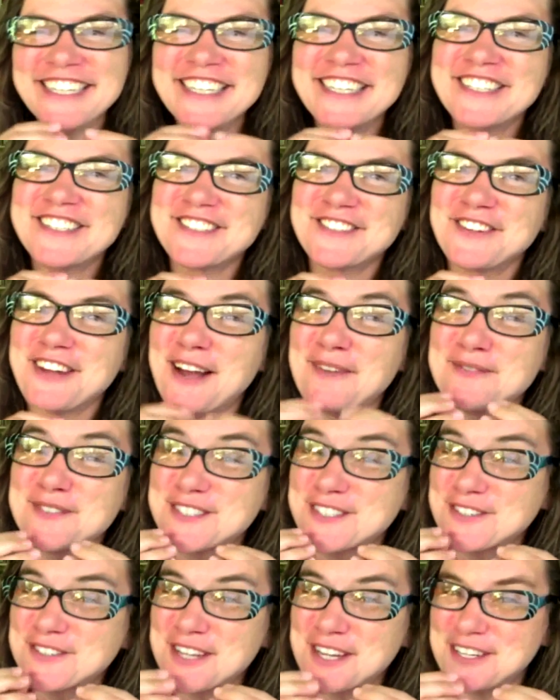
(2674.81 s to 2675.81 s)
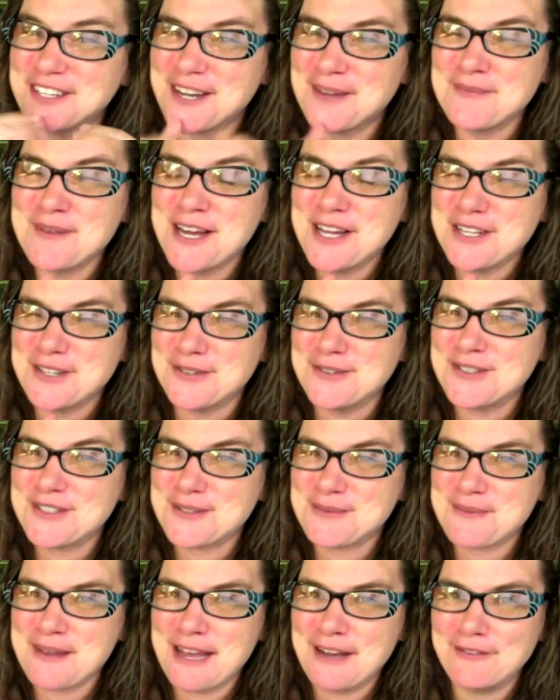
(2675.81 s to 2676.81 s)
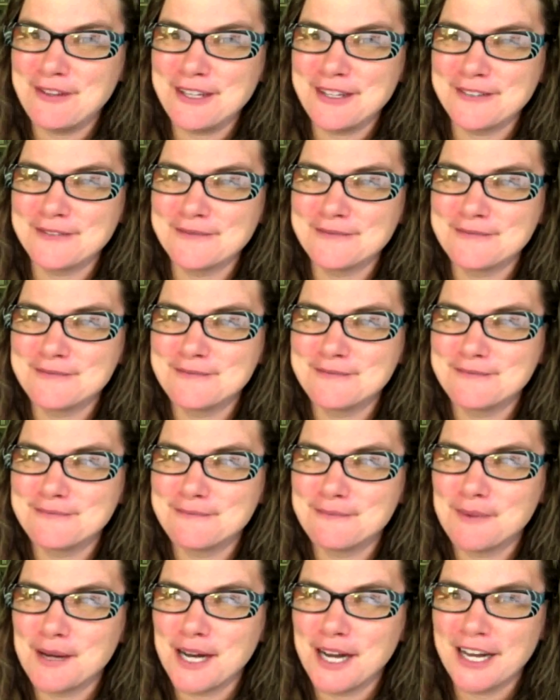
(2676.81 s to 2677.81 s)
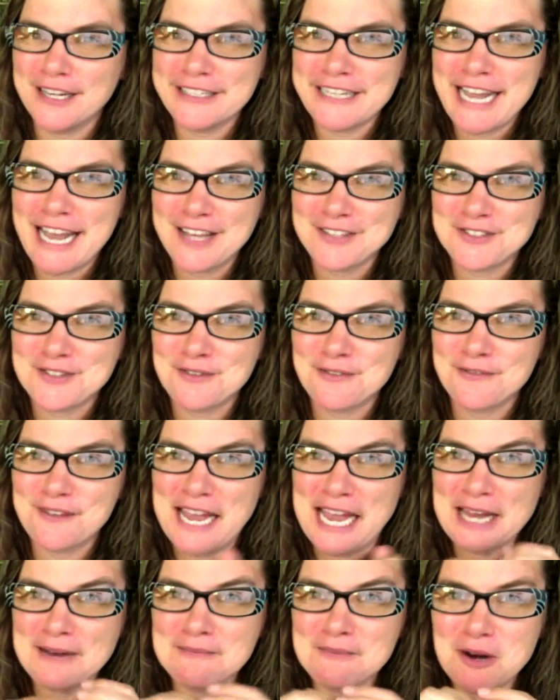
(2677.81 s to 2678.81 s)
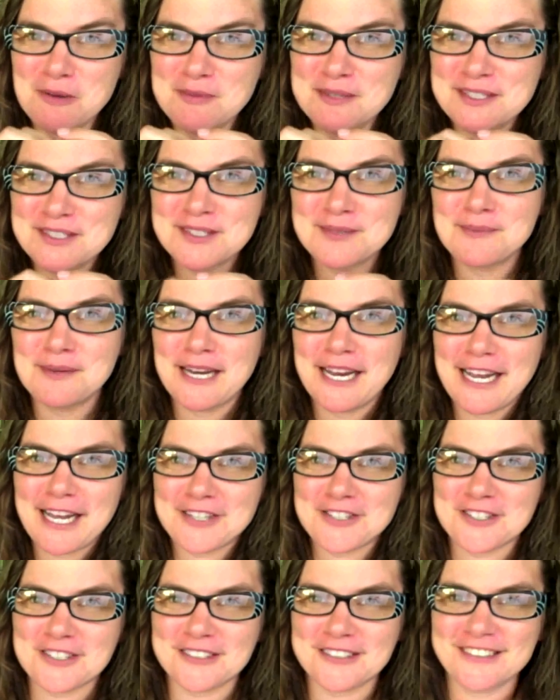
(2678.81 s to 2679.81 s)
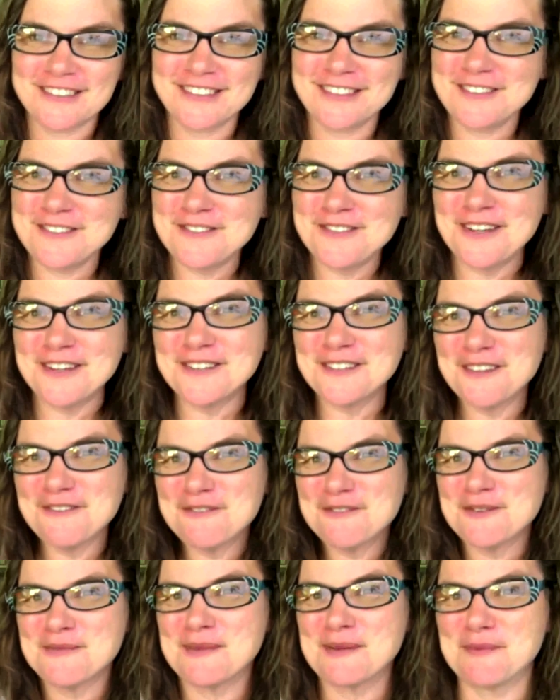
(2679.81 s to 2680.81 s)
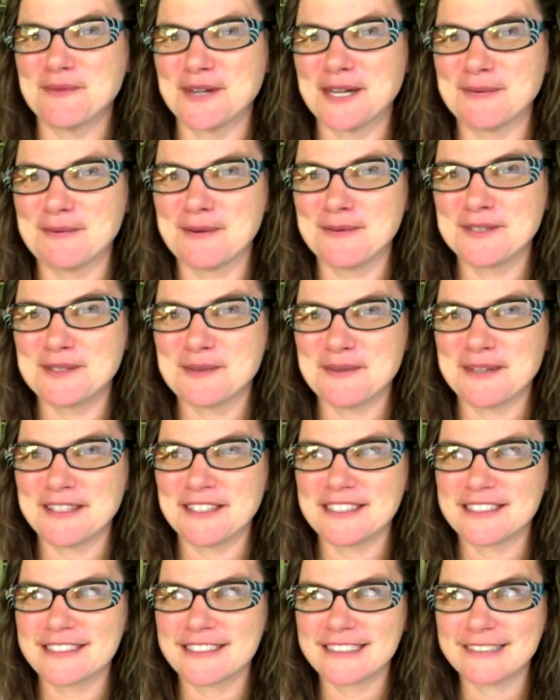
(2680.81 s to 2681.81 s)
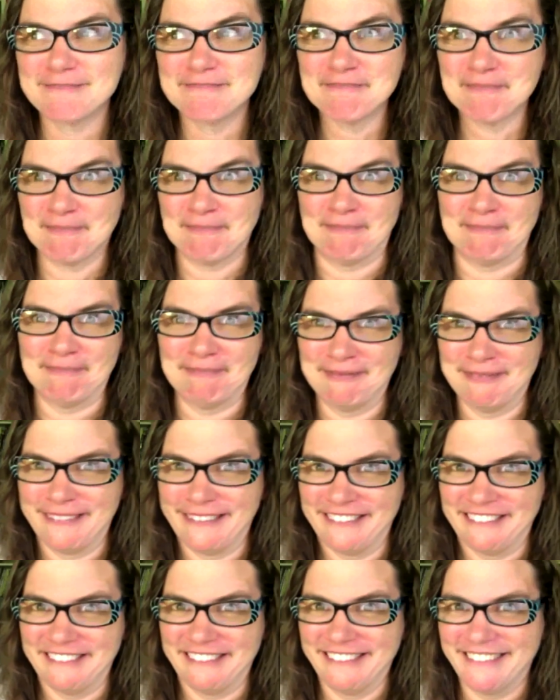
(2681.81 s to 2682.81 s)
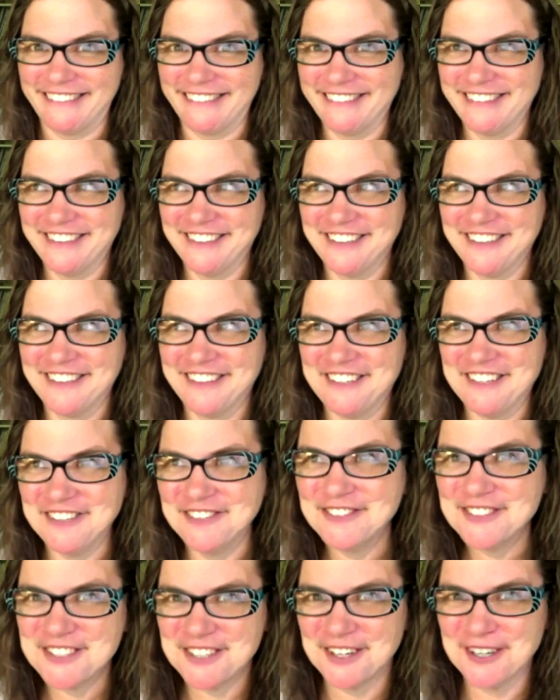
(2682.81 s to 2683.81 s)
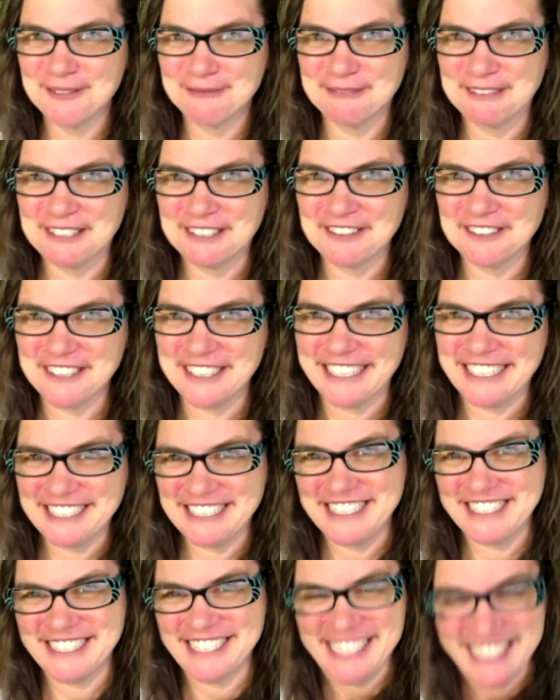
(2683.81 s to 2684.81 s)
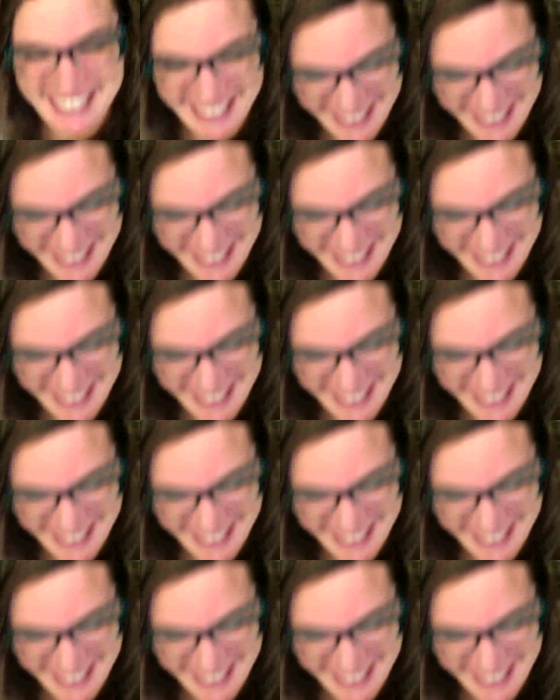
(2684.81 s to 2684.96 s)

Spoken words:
So I'm not used to having podcast fan moments, but I love when people come up to me and they say, "Are you Dark Matter Knits?"